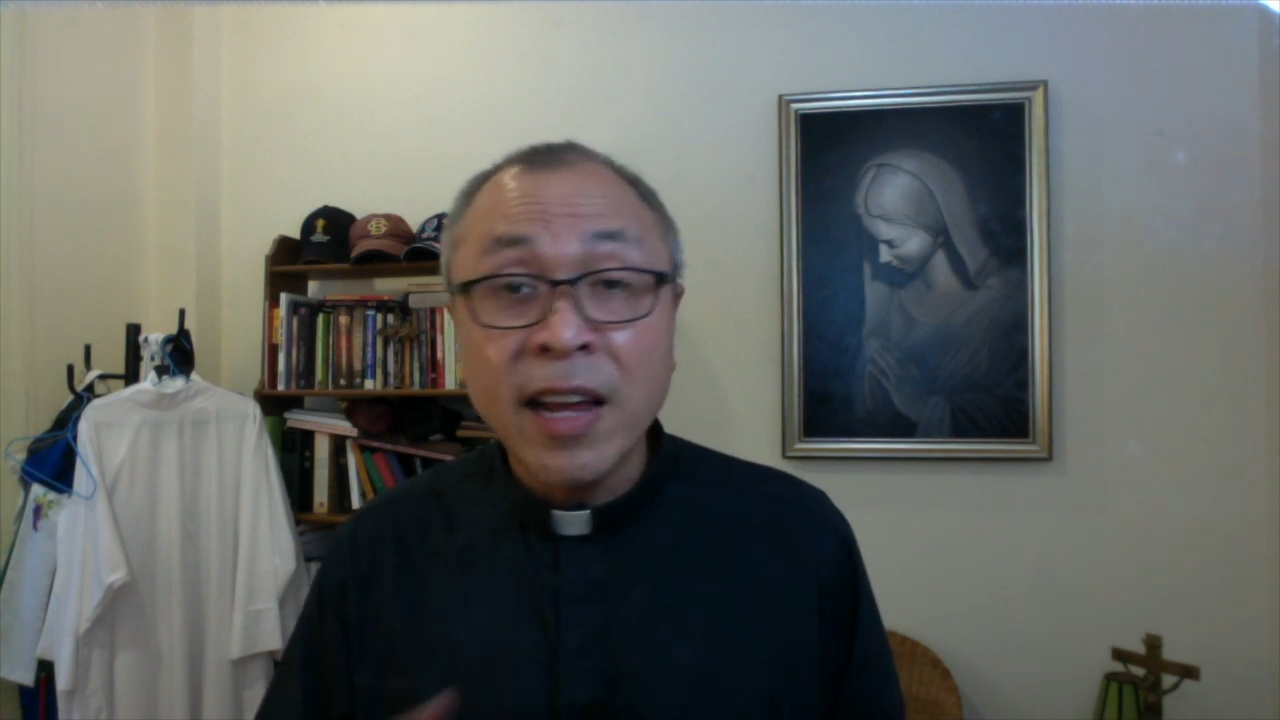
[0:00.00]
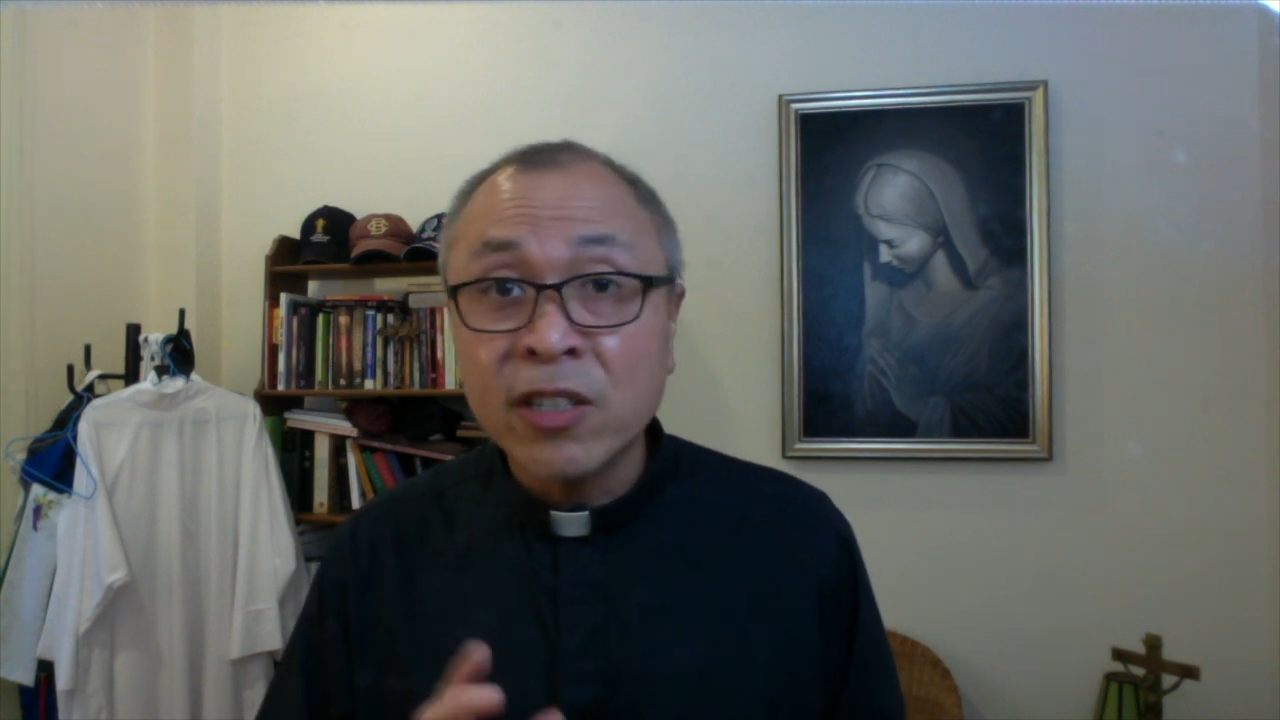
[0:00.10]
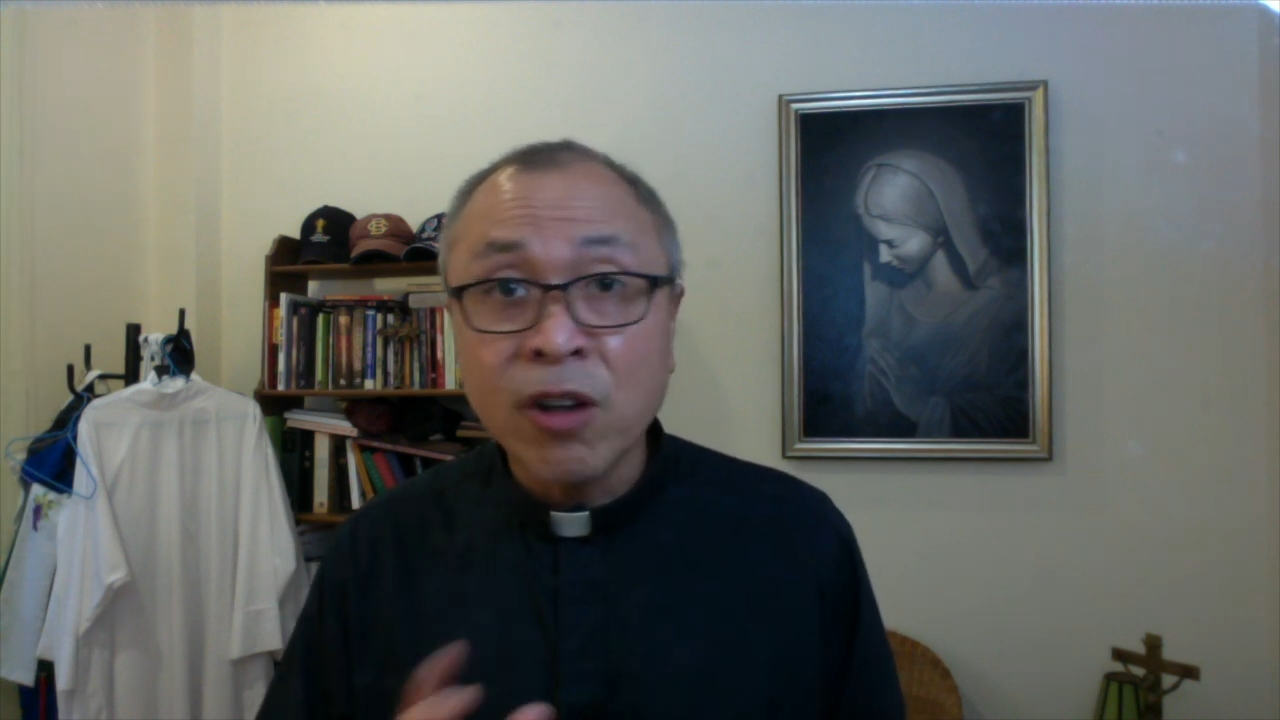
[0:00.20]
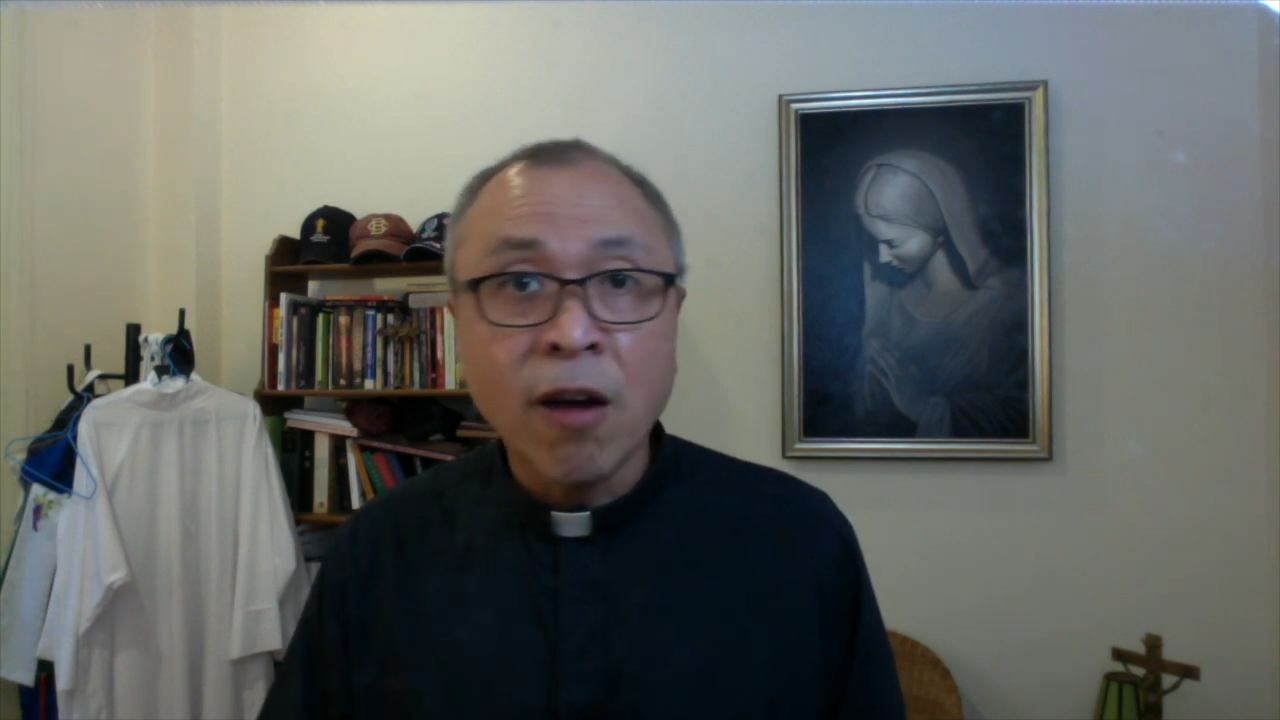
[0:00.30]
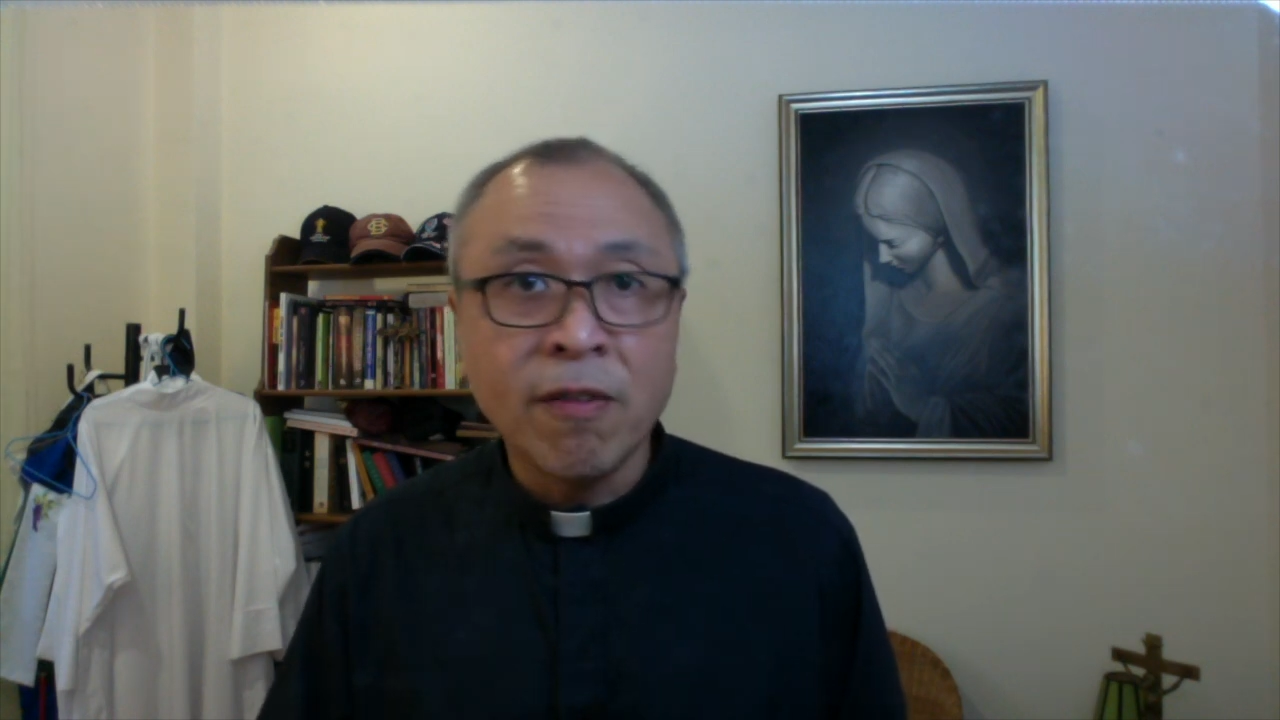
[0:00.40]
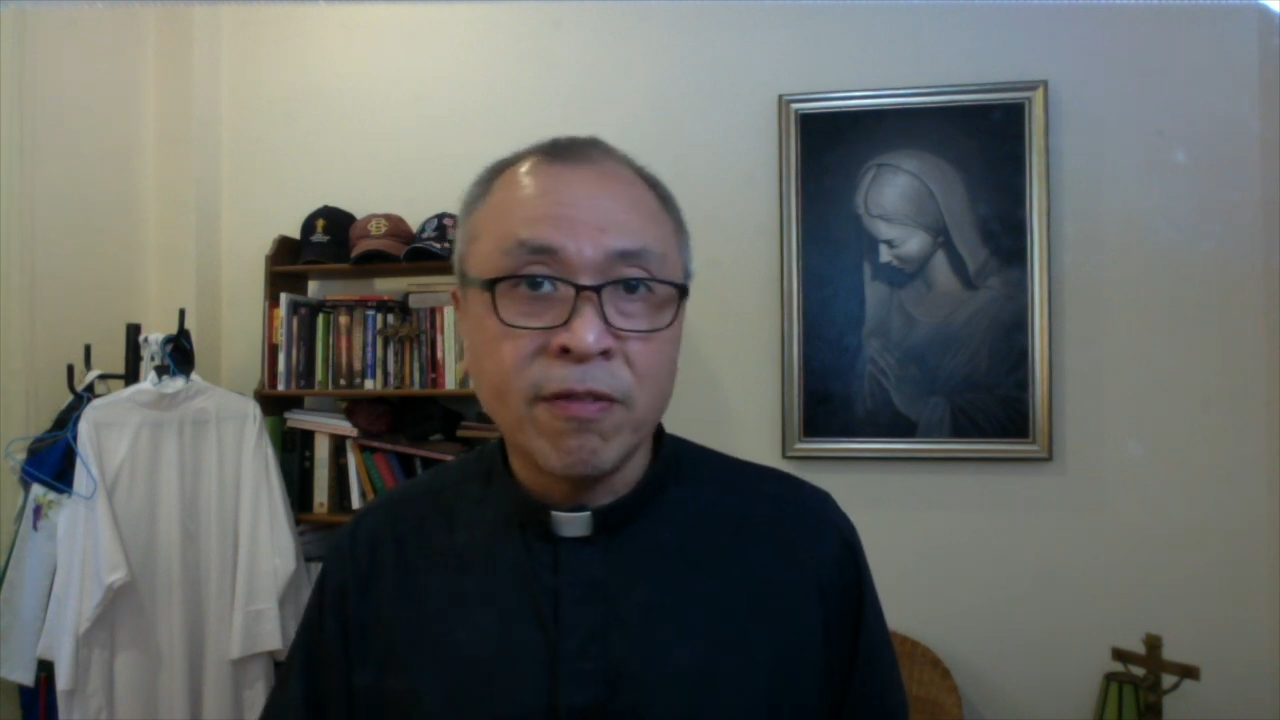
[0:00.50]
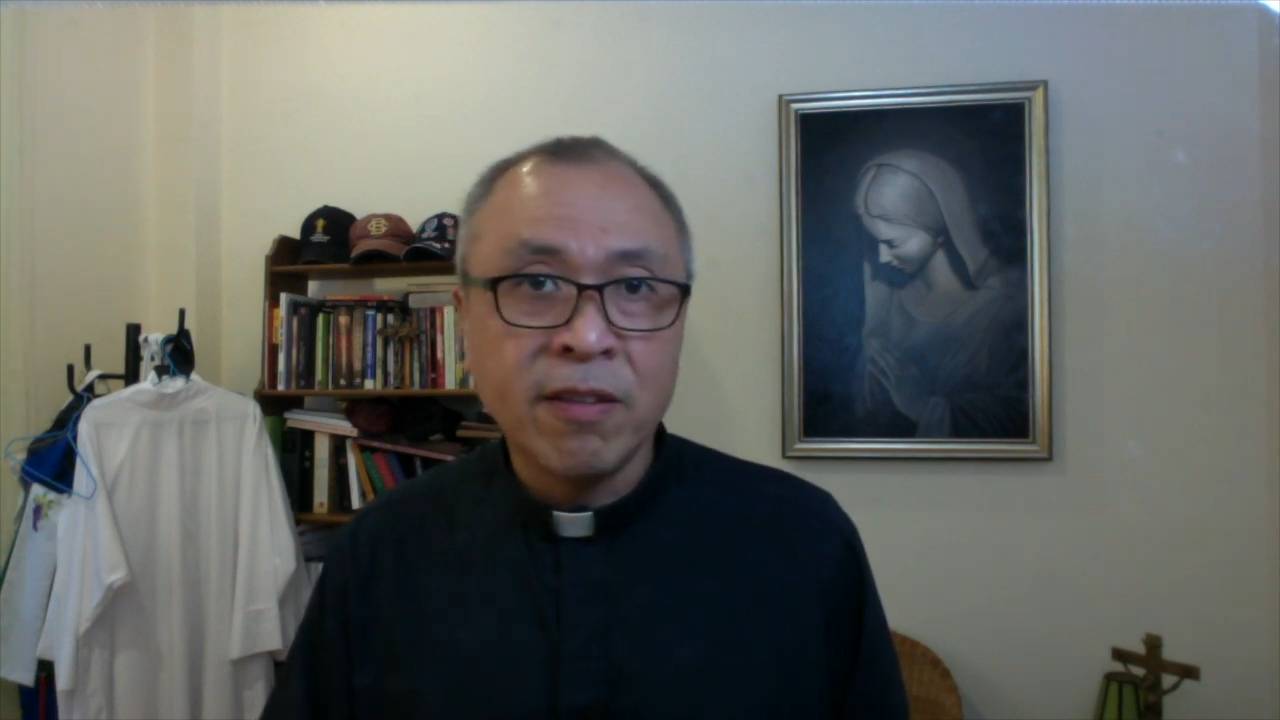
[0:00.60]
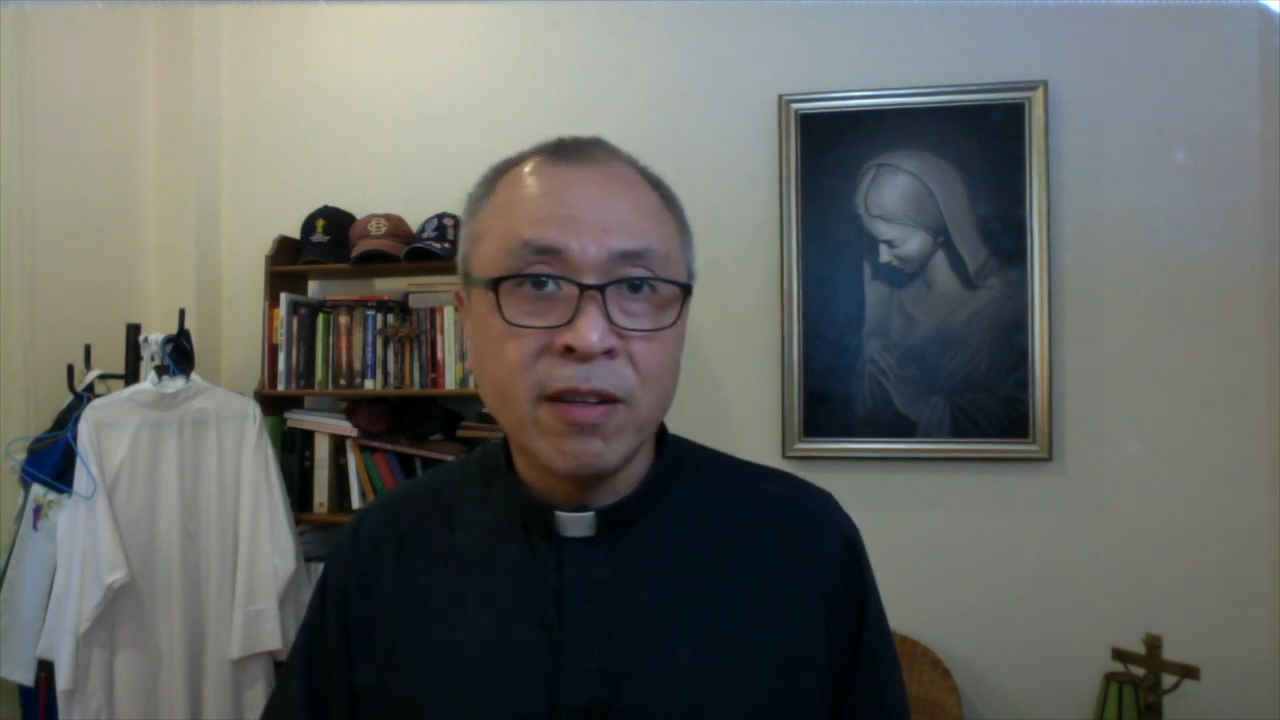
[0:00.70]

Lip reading: is off,